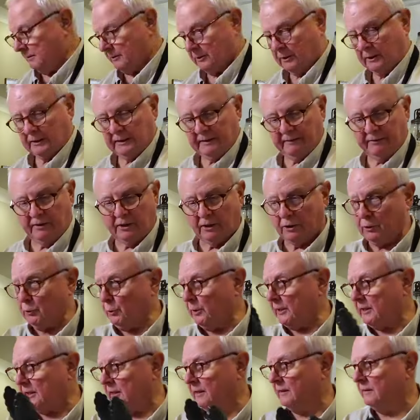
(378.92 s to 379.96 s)
Going to give it a
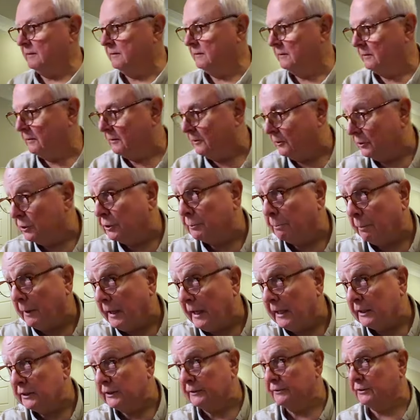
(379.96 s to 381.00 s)
quick
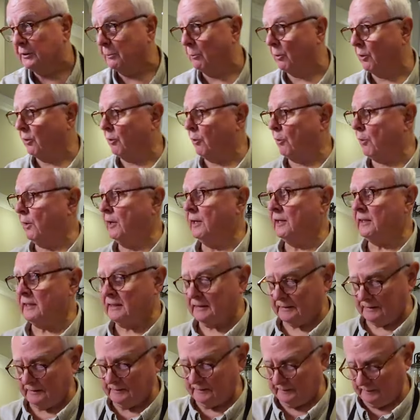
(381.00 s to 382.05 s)
splash of some more oil.